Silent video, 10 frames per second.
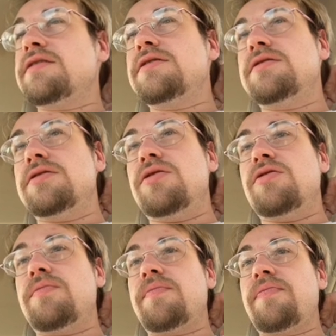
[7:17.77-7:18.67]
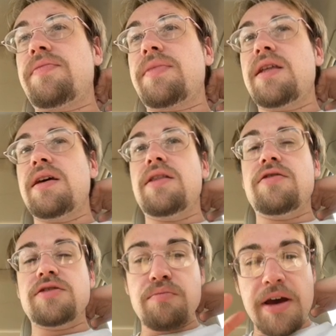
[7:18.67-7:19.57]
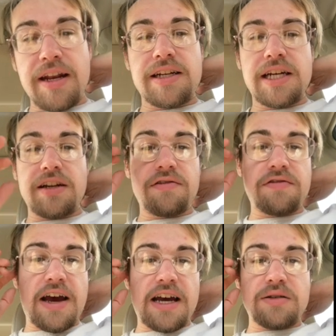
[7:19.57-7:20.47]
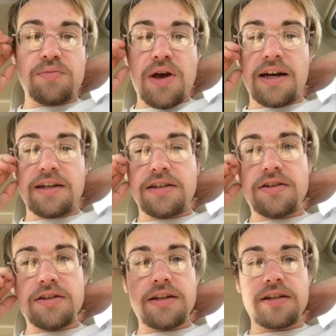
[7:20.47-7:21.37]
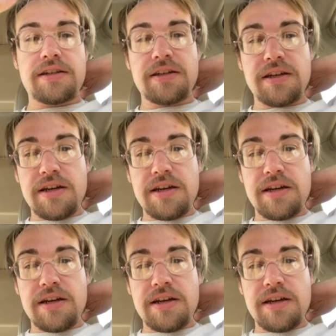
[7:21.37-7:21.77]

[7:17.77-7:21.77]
So, and there's a meditative aspect to this,